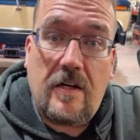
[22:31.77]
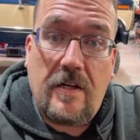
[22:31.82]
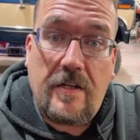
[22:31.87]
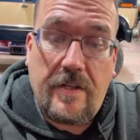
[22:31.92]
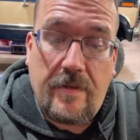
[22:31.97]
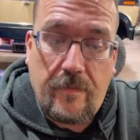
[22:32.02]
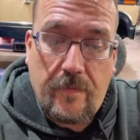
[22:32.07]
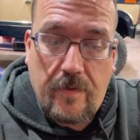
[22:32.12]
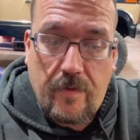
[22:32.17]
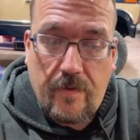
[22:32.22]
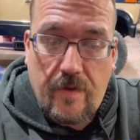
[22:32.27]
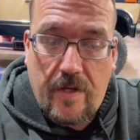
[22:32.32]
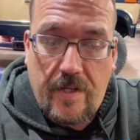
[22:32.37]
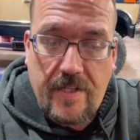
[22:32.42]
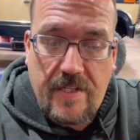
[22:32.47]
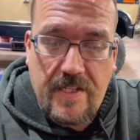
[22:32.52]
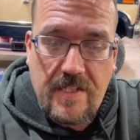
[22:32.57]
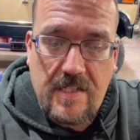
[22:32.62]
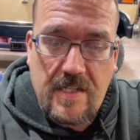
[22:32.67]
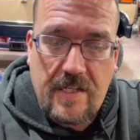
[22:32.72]
It will not
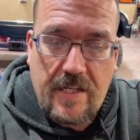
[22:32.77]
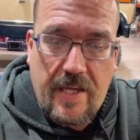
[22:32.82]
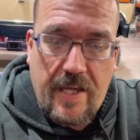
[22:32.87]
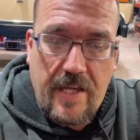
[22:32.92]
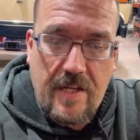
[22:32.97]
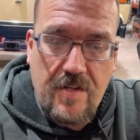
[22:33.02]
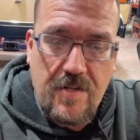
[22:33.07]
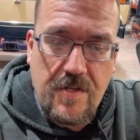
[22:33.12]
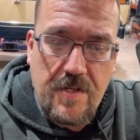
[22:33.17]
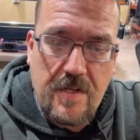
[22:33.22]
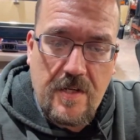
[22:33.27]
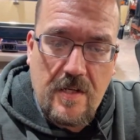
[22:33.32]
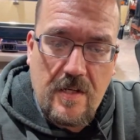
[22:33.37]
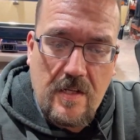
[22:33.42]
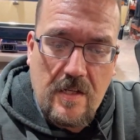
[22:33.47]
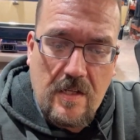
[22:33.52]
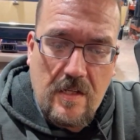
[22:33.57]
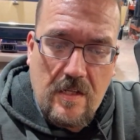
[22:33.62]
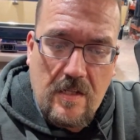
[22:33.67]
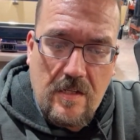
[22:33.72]
disengage.
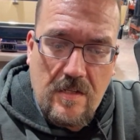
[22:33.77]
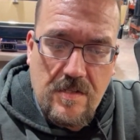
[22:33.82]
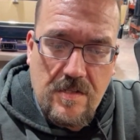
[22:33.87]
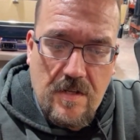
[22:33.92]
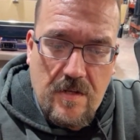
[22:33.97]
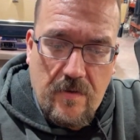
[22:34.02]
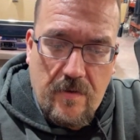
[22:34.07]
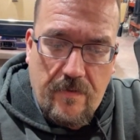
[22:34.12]
So